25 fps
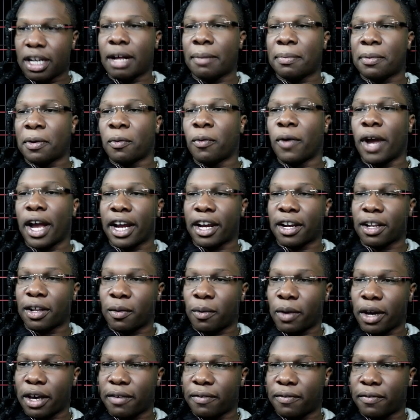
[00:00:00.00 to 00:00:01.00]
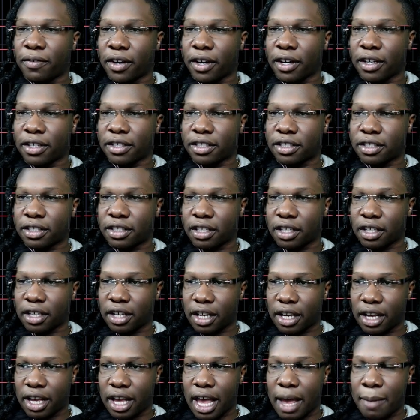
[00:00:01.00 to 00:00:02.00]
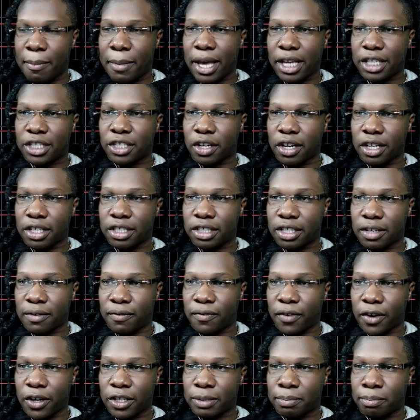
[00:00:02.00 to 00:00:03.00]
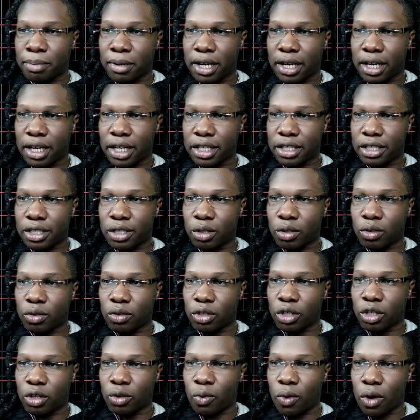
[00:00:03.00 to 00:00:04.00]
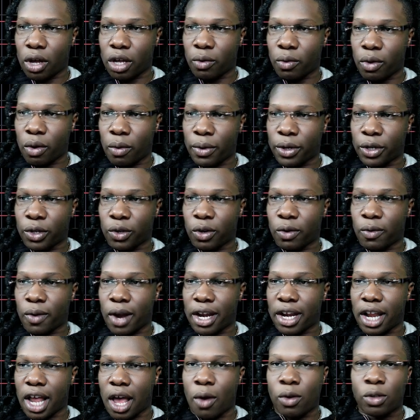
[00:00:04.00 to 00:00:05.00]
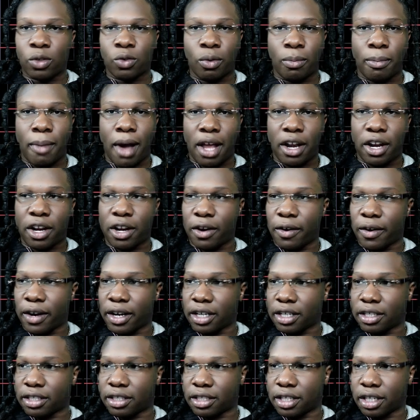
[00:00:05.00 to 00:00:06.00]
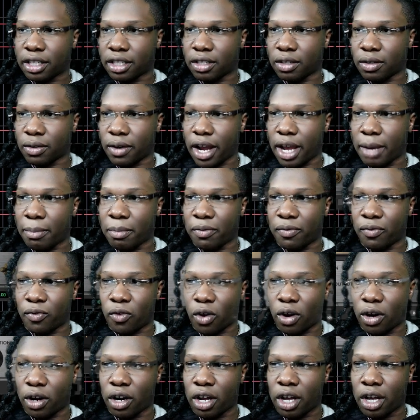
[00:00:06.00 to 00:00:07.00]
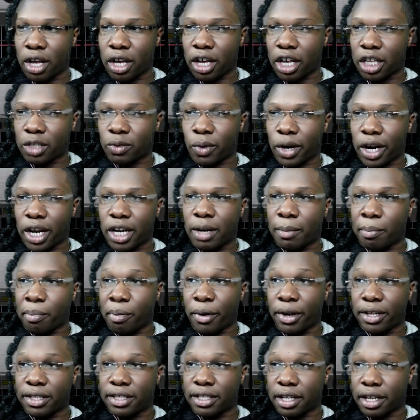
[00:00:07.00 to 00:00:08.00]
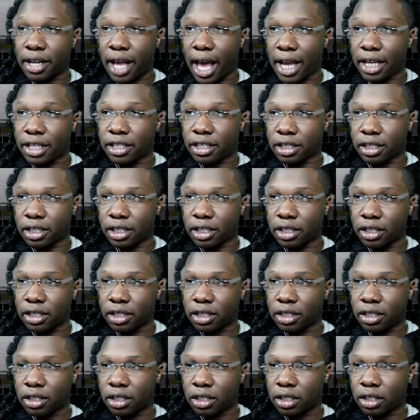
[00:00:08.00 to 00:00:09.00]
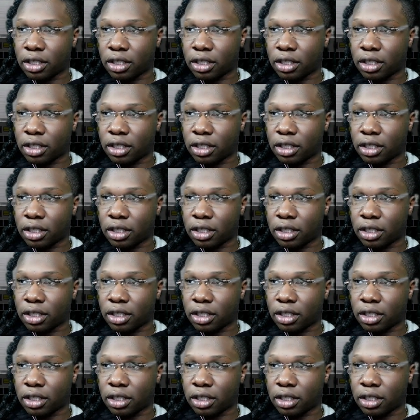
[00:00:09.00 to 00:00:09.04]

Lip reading: Pull it up the regular way first. And make sure it's the first plugin too. You want what we're doing right now is we're monitoring the signal, right? Before because we're gonna print it actually.